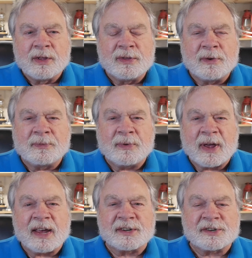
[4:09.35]
The
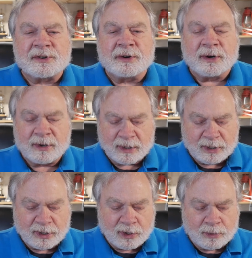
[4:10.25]
faster
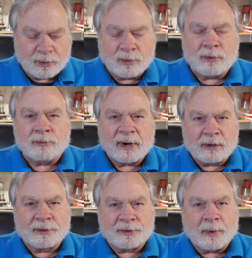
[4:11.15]
you
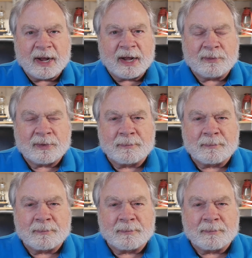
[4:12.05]
wiggle the wave,